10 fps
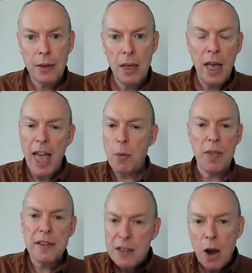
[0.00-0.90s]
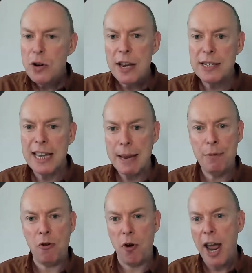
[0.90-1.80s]
Anyway, there's no need to keep
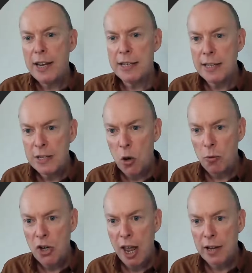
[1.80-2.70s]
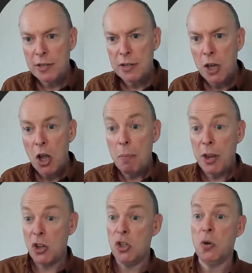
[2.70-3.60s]
creating these objects
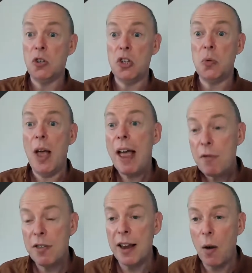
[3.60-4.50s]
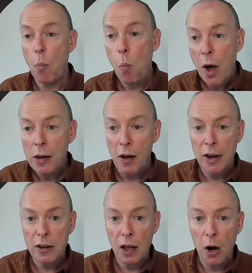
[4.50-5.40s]
because you can do everything in one line
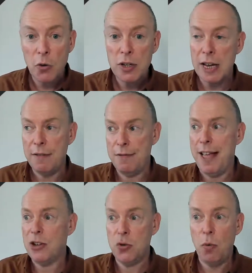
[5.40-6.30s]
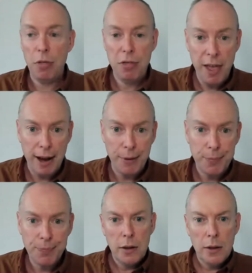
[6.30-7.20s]
of code if that's your thing.
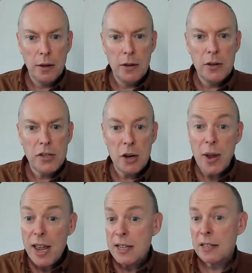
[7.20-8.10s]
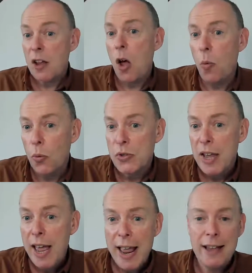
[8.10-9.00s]
So here's Star Wars
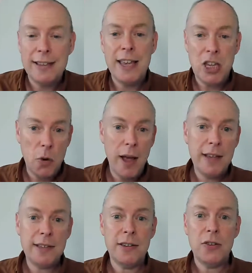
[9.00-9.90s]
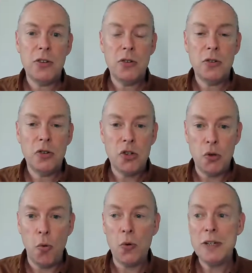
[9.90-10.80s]
Day as a US
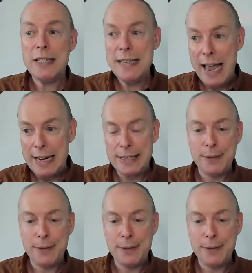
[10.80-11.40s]
short date,